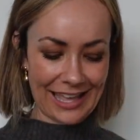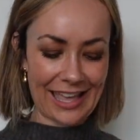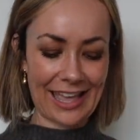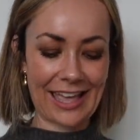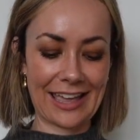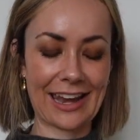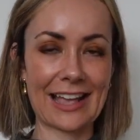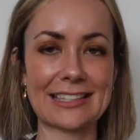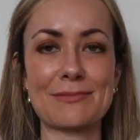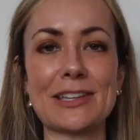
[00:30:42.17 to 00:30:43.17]
And
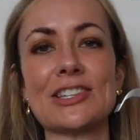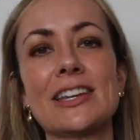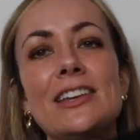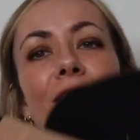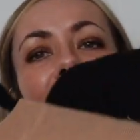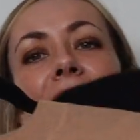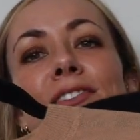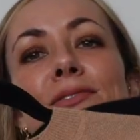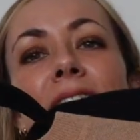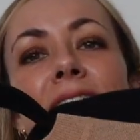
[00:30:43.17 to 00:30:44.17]
as I mentioned, I know that
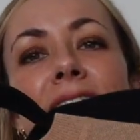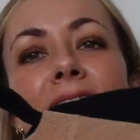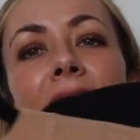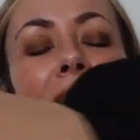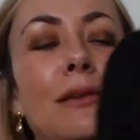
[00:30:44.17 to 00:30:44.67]
sounds really silly,